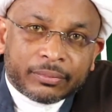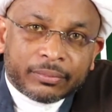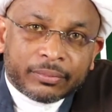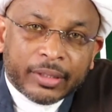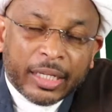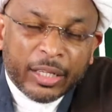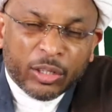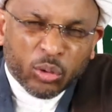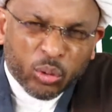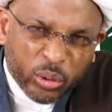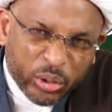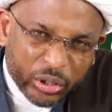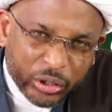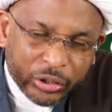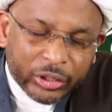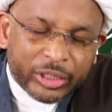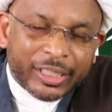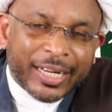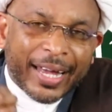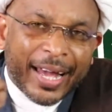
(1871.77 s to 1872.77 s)
In
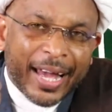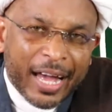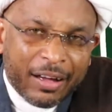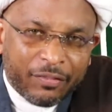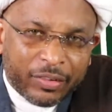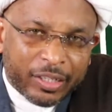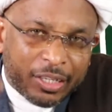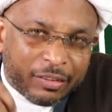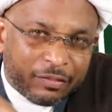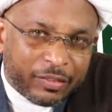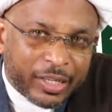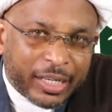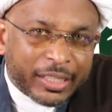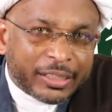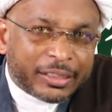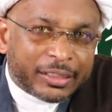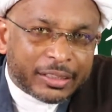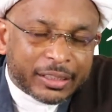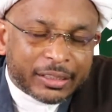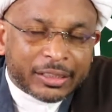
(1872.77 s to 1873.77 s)
order to have a
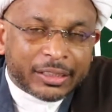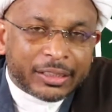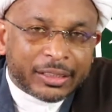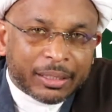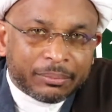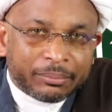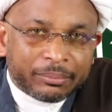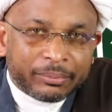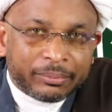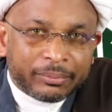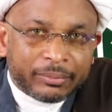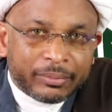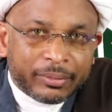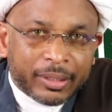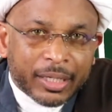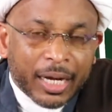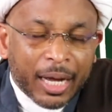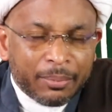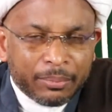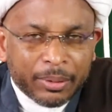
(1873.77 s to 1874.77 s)
divine system
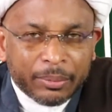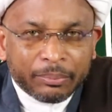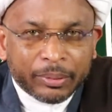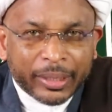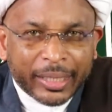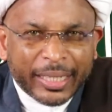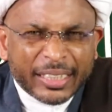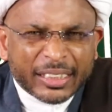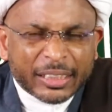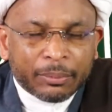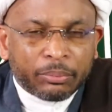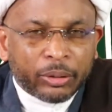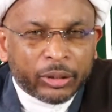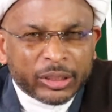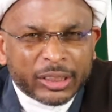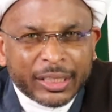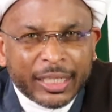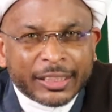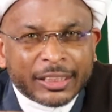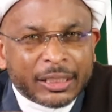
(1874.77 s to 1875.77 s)
come in place, a
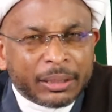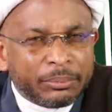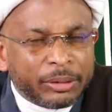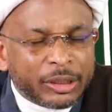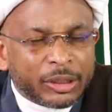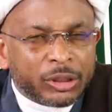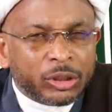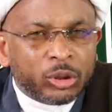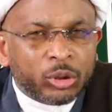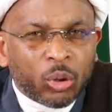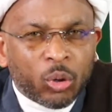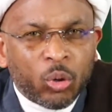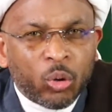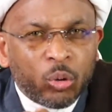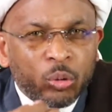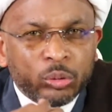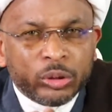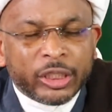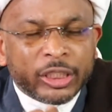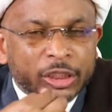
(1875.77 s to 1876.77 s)
person has to be
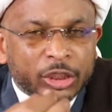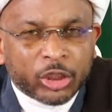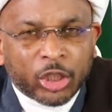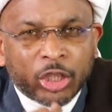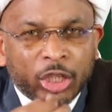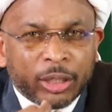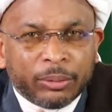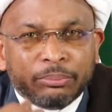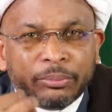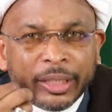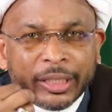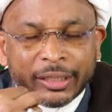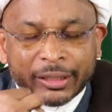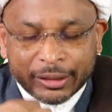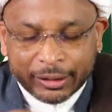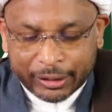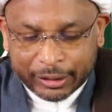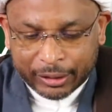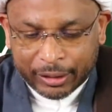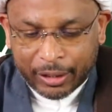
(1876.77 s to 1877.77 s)
so
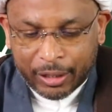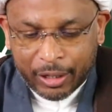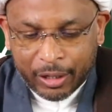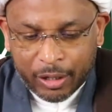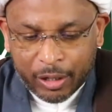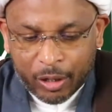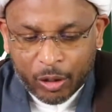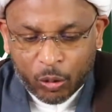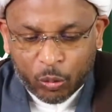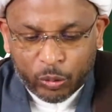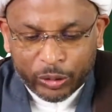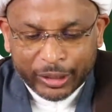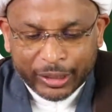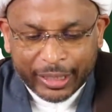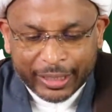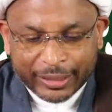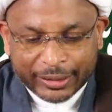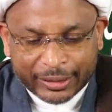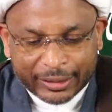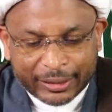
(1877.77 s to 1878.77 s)
determined when
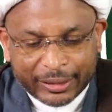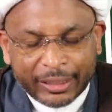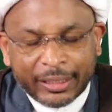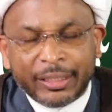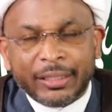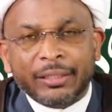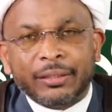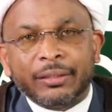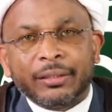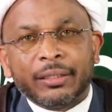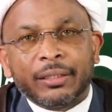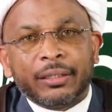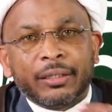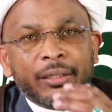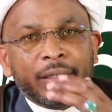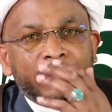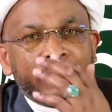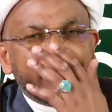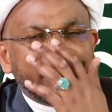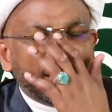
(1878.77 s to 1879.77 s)
they see
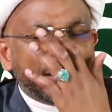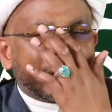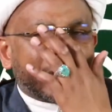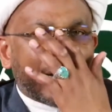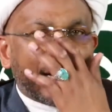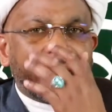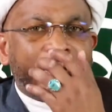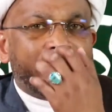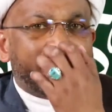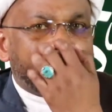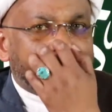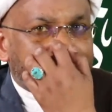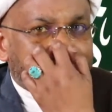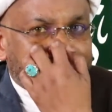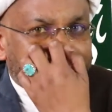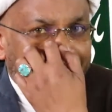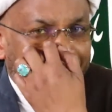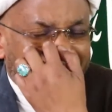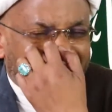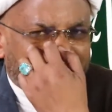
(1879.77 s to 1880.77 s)
these kinds
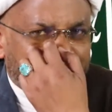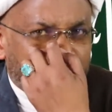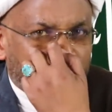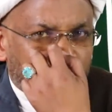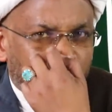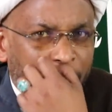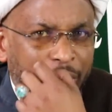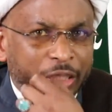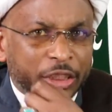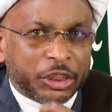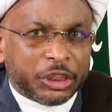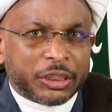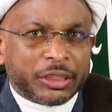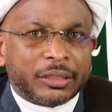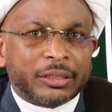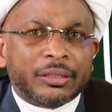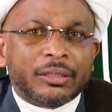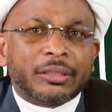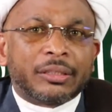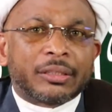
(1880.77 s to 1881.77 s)
of
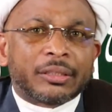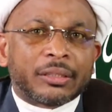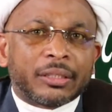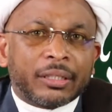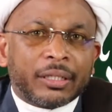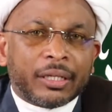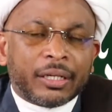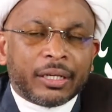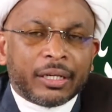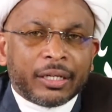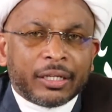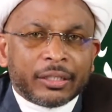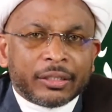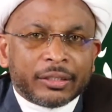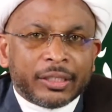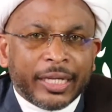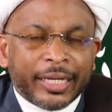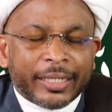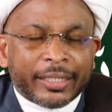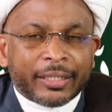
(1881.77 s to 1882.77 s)
situations
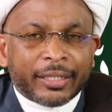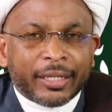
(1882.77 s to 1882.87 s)
that